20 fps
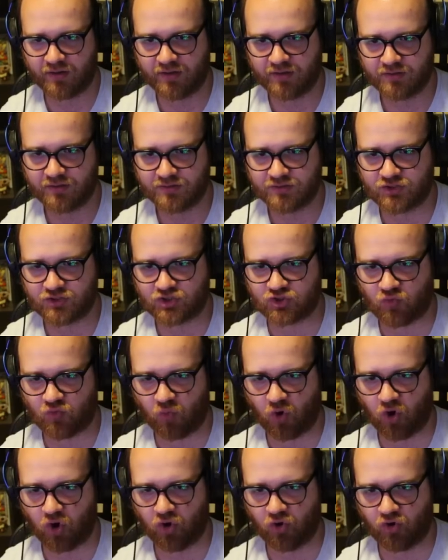
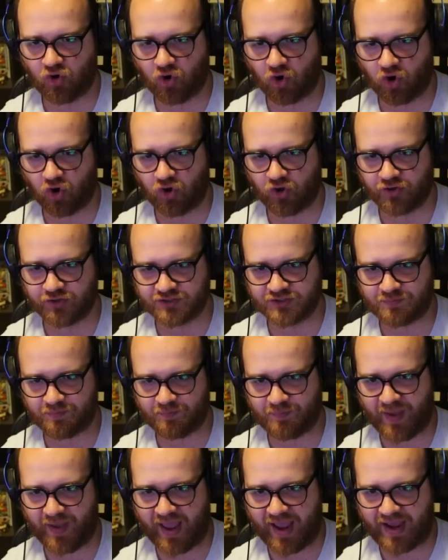Squirrel Girl's
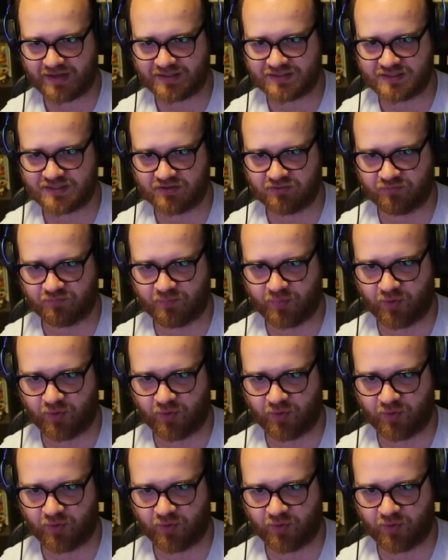passive